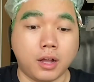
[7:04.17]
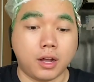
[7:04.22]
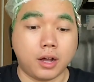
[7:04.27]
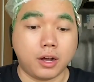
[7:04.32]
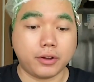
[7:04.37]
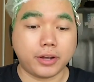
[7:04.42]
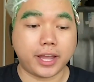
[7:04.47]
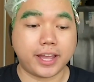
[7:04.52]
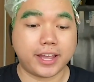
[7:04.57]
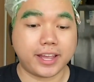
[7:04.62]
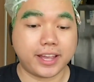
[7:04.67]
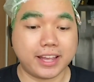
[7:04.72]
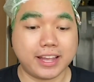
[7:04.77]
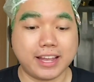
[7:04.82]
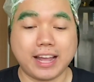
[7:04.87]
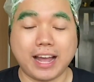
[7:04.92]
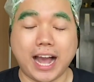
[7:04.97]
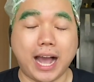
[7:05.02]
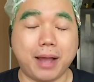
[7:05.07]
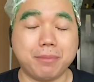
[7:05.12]
Okay,
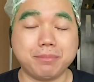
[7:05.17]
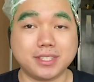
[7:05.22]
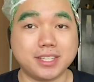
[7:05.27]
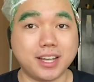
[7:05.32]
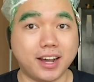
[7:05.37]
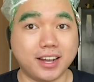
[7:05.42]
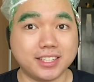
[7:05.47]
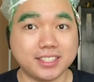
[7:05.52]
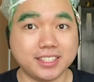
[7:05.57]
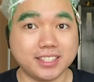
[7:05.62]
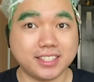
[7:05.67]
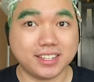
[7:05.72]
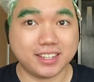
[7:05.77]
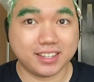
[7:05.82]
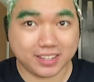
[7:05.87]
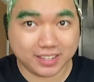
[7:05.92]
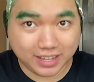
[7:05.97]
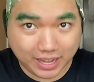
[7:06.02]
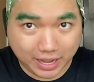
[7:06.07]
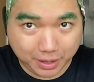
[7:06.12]
I'm done
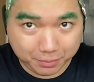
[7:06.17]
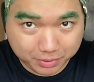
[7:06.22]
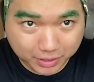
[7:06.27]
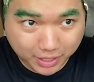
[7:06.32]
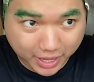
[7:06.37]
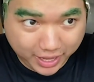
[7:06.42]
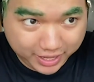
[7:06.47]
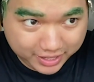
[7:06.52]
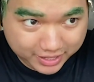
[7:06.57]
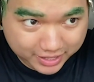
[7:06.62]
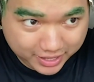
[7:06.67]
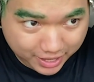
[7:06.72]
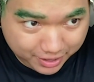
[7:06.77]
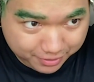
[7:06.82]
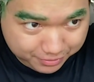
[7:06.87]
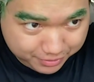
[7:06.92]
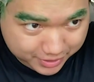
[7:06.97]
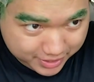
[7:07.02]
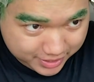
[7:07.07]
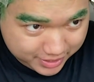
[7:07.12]
applying
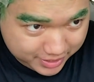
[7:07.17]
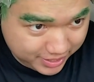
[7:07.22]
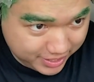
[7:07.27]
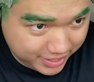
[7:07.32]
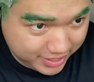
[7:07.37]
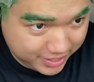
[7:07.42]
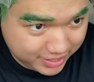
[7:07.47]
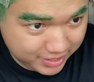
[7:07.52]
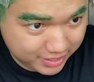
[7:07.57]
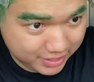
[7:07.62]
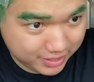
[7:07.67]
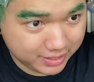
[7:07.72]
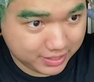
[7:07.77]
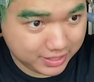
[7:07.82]
everything.